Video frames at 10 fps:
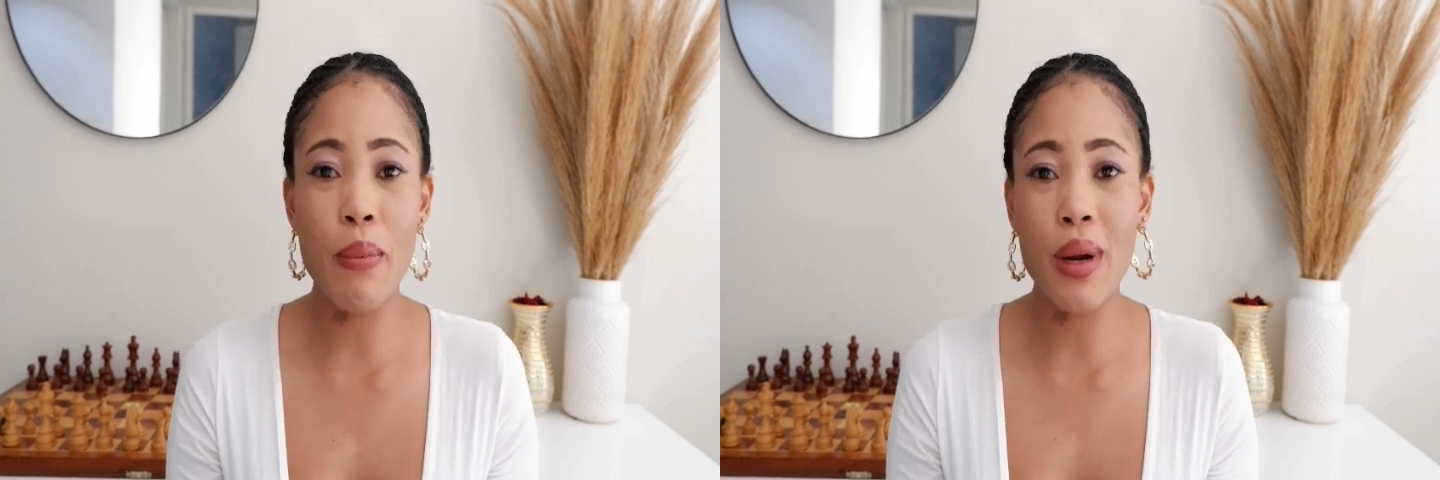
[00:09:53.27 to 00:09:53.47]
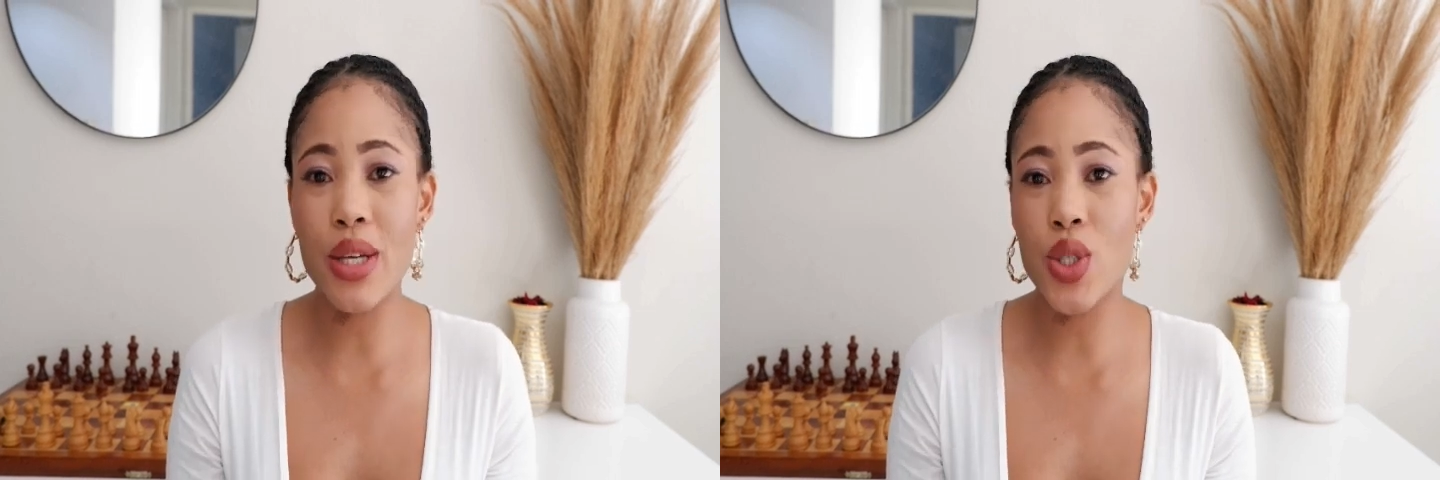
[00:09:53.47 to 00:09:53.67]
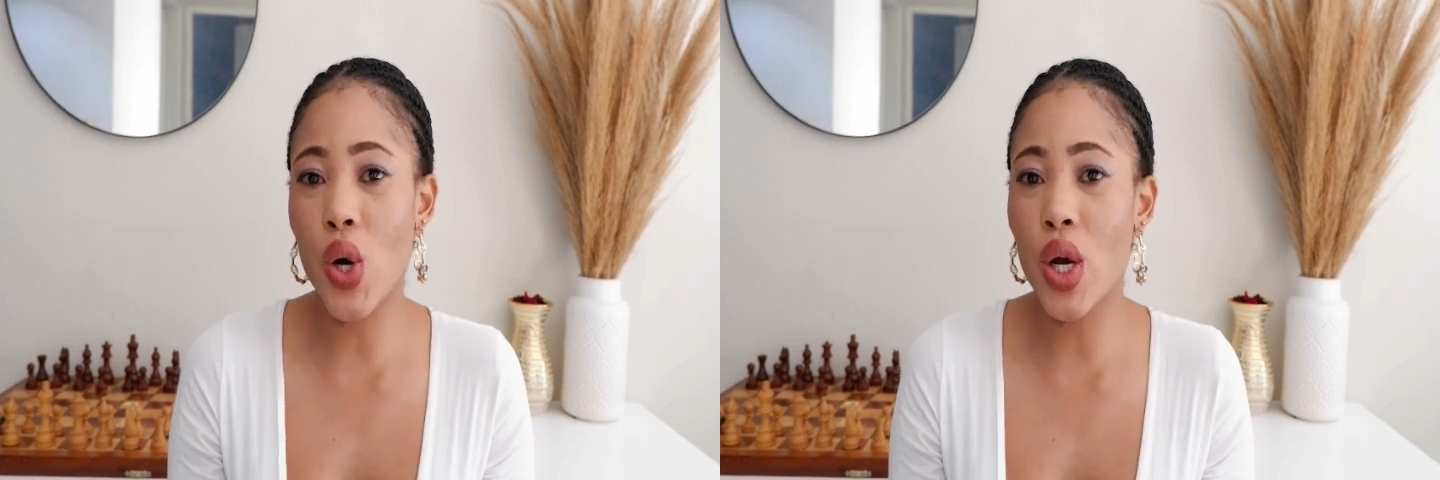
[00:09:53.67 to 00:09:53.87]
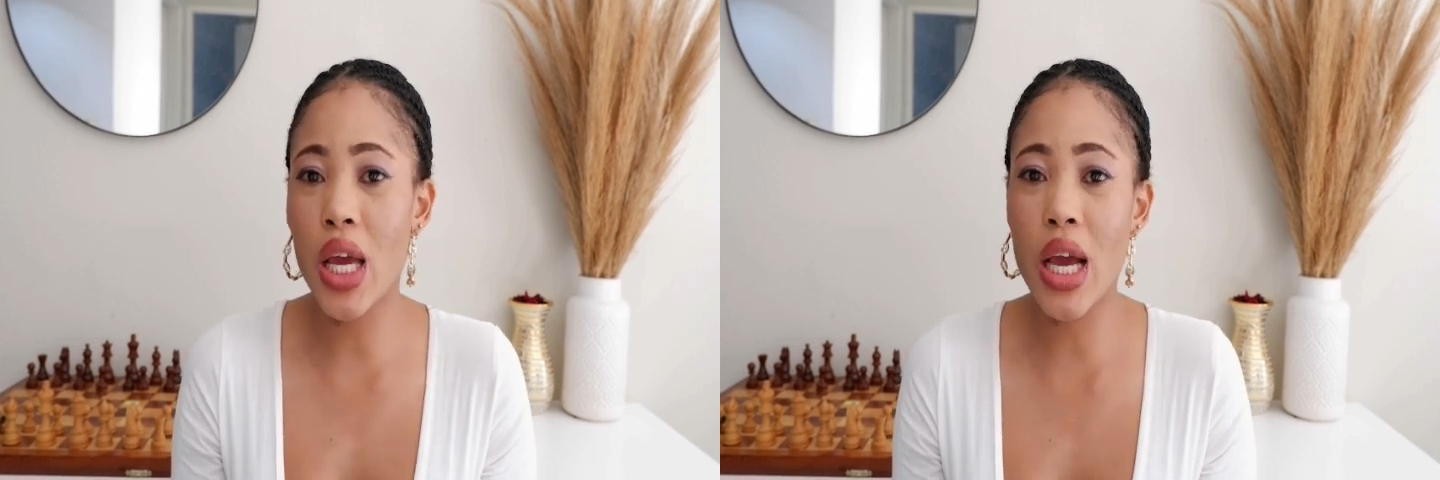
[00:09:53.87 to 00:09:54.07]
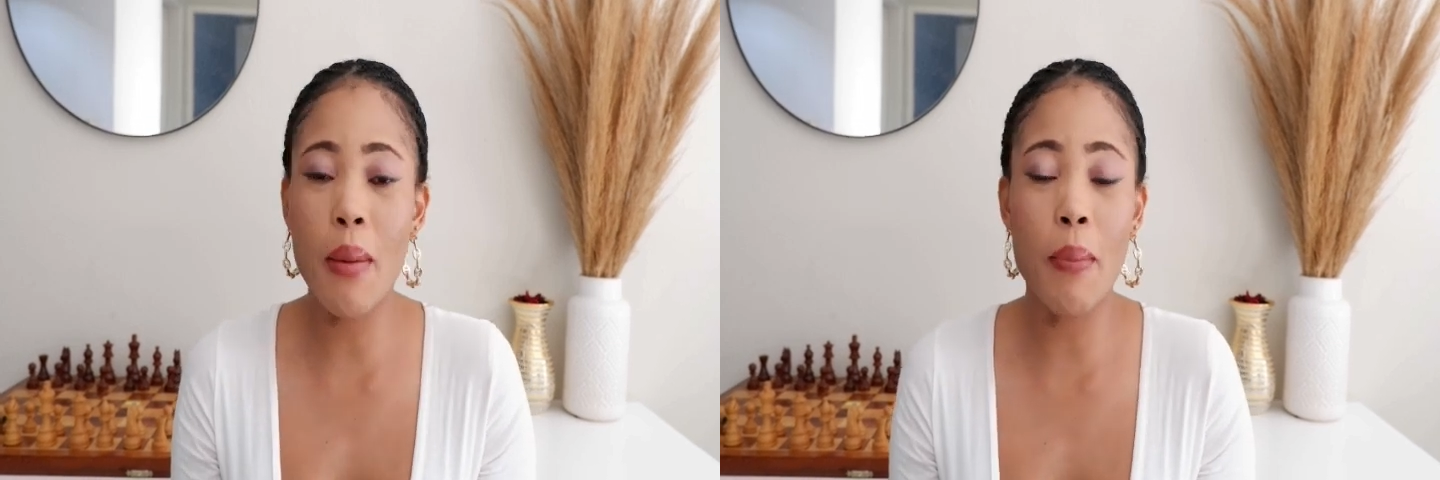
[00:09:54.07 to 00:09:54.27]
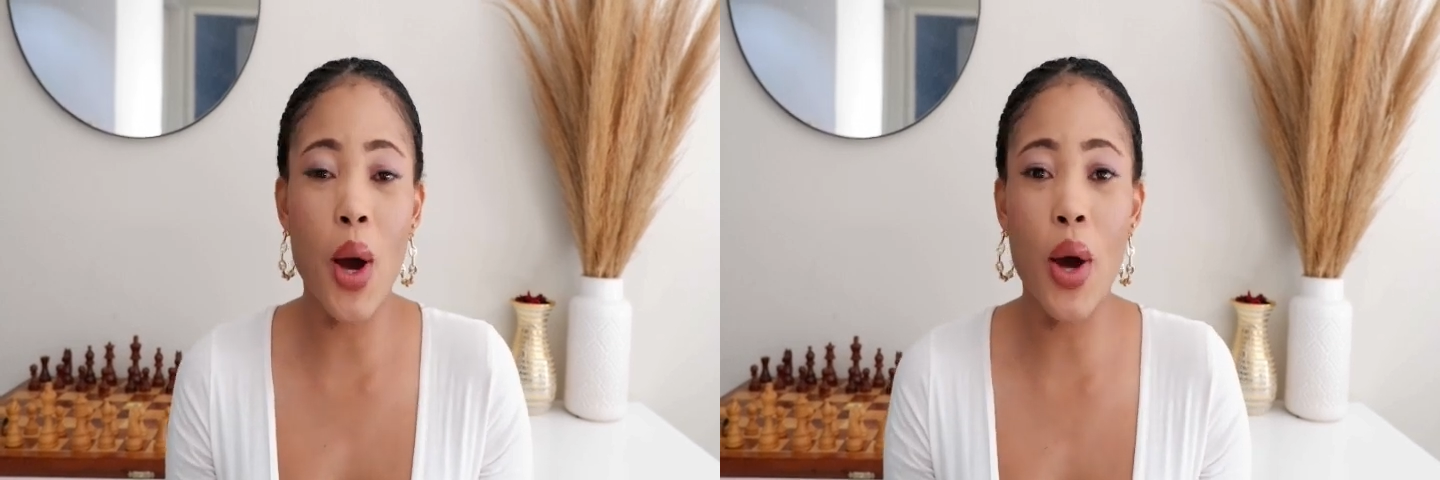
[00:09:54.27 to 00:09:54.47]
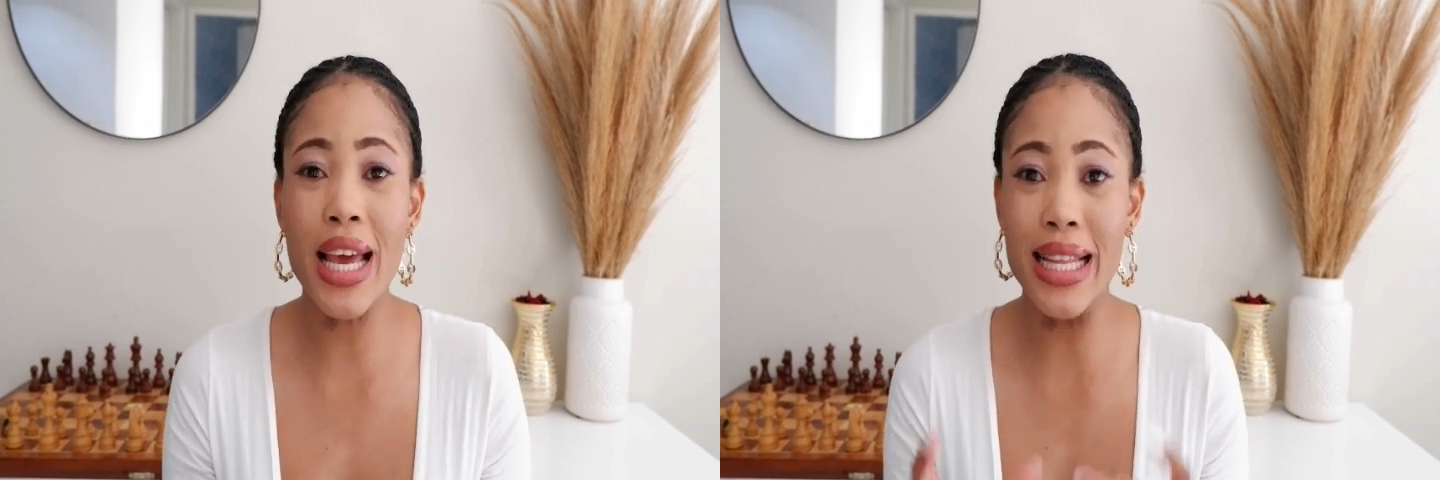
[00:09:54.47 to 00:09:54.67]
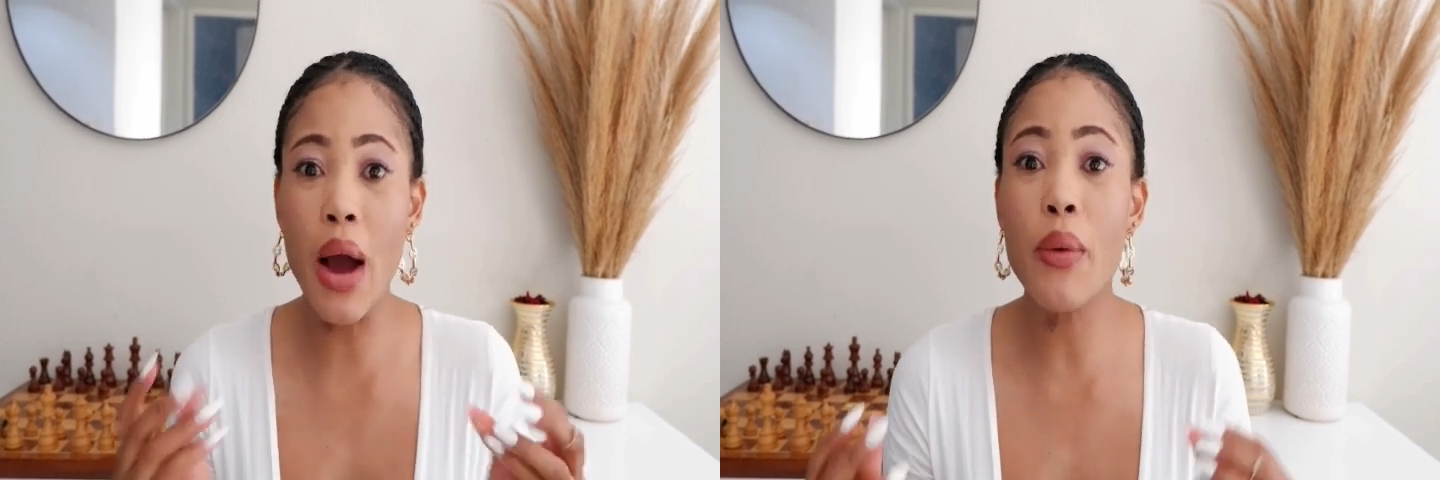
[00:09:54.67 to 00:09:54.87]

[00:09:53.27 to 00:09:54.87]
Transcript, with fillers: people are talking about,